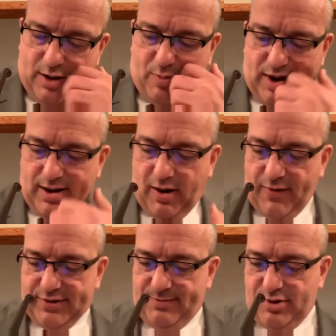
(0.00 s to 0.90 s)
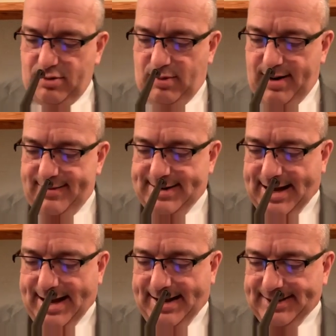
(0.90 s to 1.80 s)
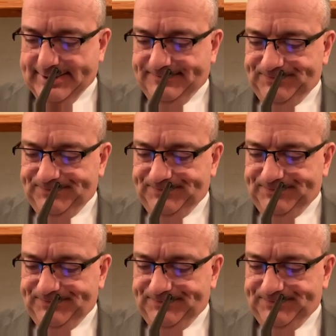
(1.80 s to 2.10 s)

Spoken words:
open our hearts up to your word tonight,